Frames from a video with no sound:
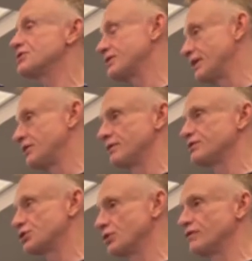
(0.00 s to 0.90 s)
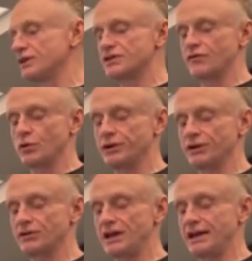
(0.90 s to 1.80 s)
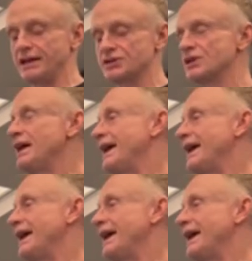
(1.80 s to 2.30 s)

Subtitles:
standard of service for your clients